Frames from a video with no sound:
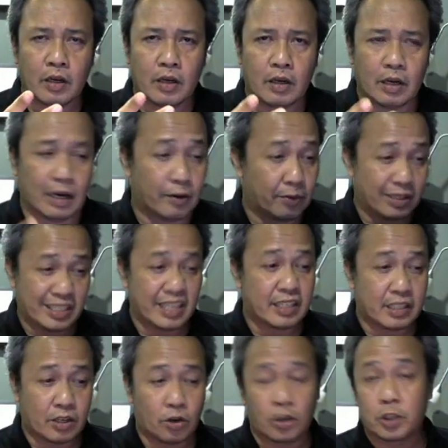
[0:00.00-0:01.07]
it
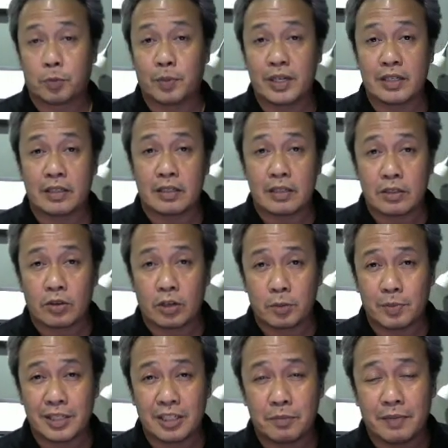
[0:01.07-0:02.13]
says cross species. Cross
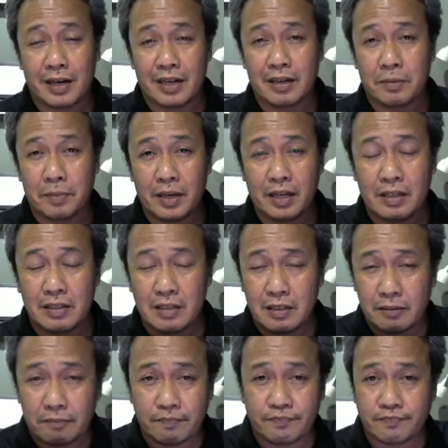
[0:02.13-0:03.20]
species barrier
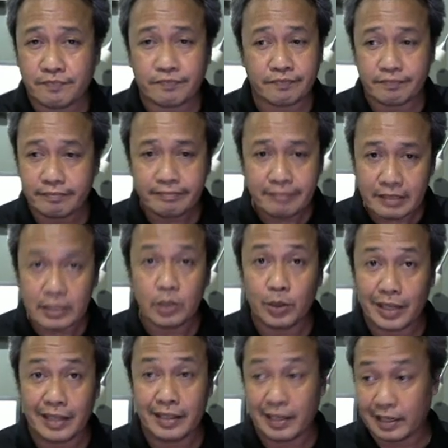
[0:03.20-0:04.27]
means you
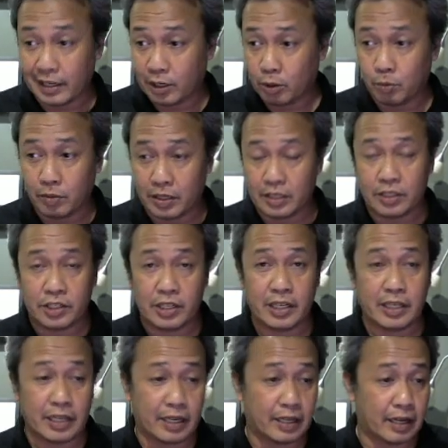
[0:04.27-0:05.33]
can take a human
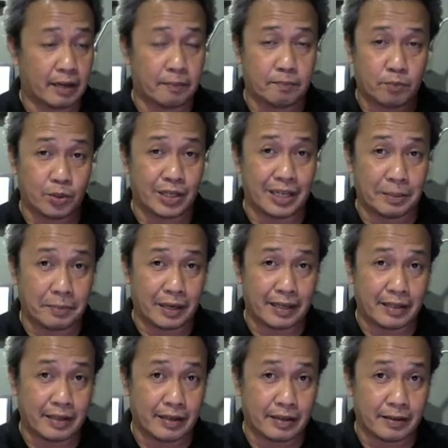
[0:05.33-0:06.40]
gene and then put it in
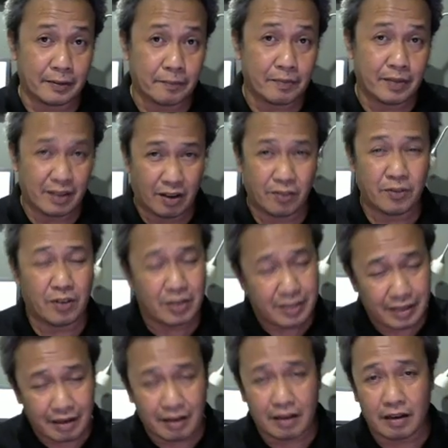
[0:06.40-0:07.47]
bacteria. Of course,
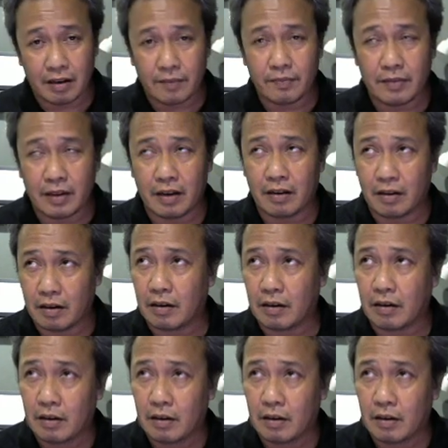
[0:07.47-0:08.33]
there are